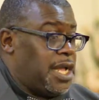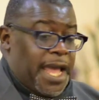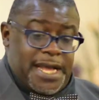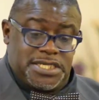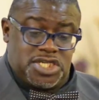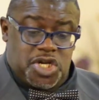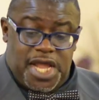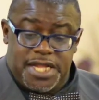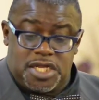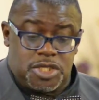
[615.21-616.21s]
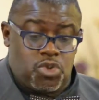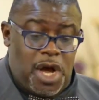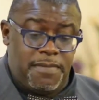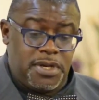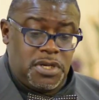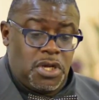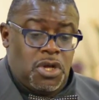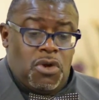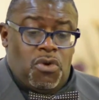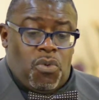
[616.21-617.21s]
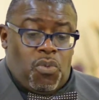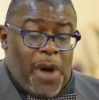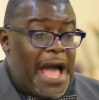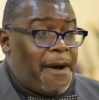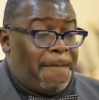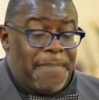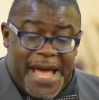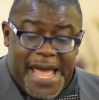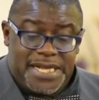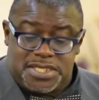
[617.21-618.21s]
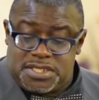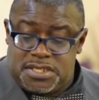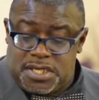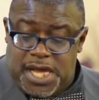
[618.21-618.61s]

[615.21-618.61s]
And just like this woman, our backs,